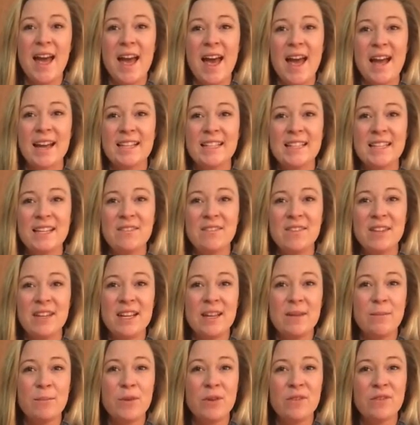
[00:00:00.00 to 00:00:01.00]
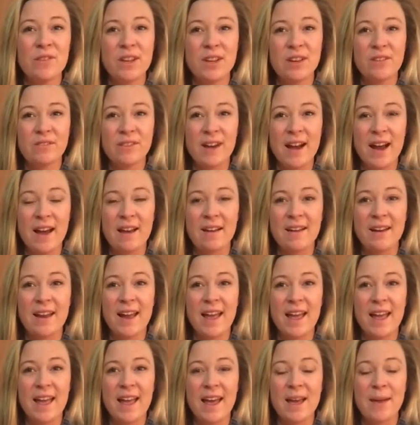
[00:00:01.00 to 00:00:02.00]
activity moving around
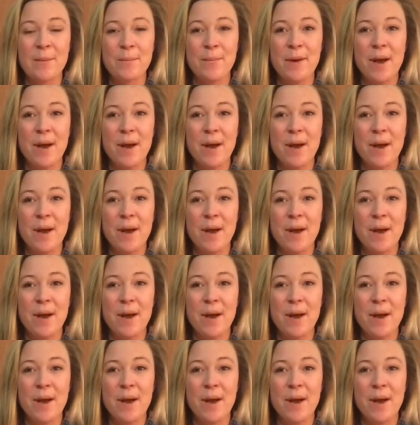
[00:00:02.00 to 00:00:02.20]
and